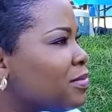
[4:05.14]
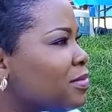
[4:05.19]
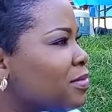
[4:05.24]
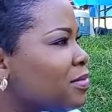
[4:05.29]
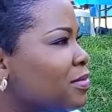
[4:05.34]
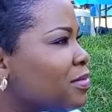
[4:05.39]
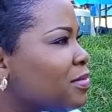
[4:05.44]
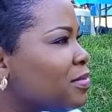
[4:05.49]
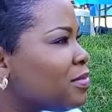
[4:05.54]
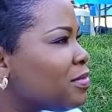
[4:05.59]

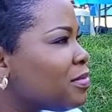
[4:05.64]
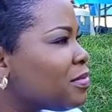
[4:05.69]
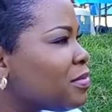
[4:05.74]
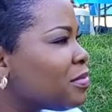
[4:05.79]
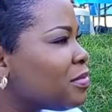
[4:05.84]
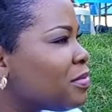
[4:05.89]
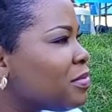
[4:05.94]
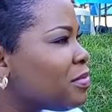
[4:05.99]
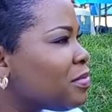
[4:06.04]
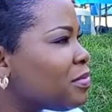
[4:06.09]

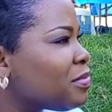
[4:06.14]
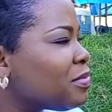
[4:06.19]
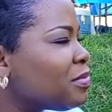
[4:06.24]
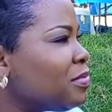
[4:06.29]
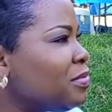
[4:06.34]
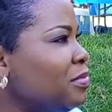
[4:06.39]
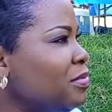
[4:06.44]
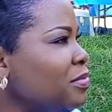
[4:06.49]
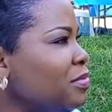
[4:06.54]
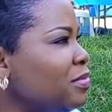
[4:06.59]

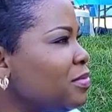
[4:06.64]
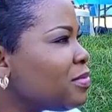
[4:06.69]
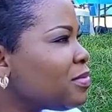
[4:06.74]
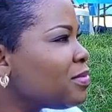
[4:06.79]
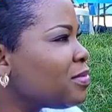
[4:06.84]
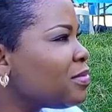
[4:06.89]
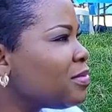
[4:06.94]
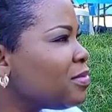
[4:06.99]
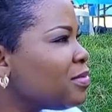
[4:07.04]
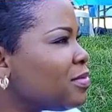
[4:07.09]

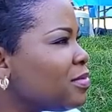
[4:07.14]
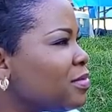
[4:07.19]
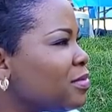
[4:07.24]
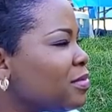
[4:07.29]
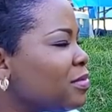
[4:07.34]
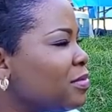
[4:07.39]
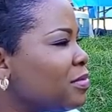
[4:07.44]
This person isn't speaking.